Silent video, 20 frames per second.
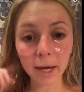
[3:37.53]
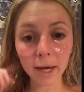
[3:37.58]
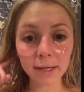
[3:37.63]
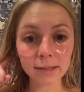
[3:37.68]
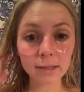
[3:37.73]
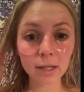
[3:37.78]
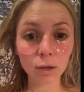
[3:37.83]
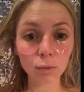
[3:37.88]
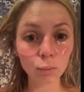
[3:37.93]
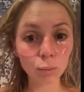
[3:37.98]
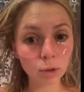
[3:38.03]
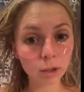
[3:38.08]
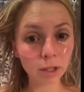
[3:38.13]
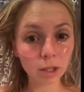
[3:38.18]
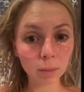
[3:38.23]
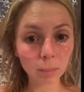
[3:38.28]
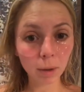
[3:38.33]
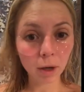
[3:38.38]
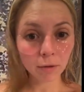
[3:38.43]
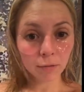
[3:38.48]
eyes get
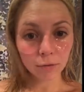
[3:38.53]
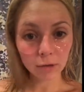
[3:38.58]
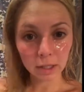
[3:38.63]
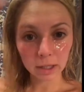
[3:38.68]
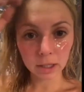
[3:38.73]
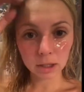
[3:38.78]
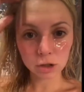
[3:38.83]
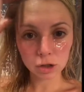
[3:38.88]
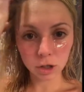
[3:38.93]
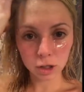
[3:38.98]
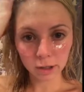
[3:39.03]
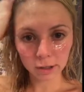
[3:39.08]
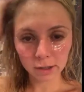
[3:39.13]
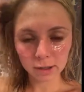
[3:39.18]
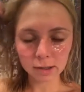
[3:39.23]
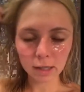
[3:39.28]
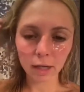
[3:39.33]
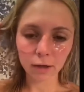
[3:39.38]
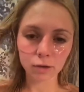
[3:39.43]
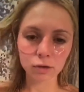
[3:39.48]
really puffy during
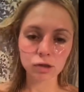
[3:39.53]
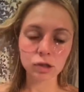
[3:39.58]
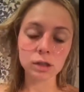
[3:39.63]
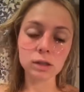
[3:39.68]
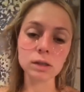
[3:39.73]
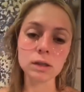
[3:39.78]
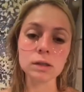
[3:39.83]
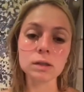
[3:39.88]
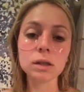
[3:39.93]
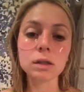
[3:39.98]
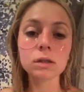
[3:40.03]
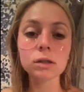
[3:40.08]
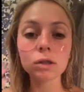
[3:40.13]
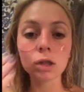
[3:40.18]
this allergy season.